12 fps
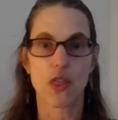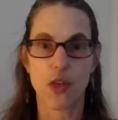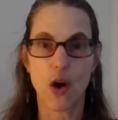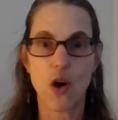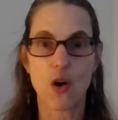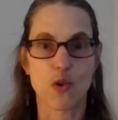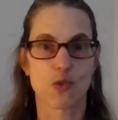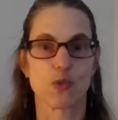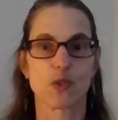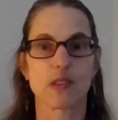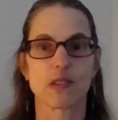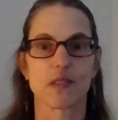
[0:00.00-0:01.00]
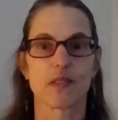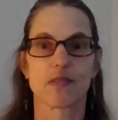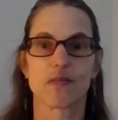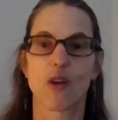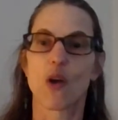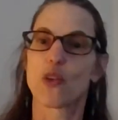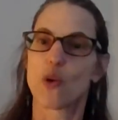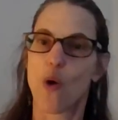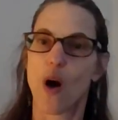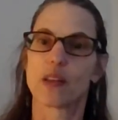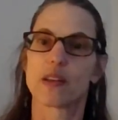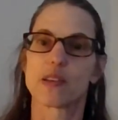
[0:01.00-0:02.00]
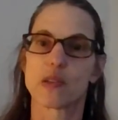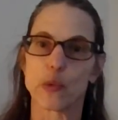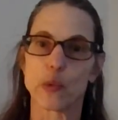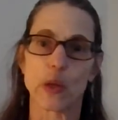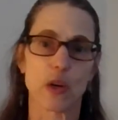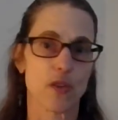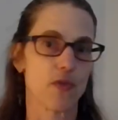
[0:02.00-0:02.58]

Those are the qualities we look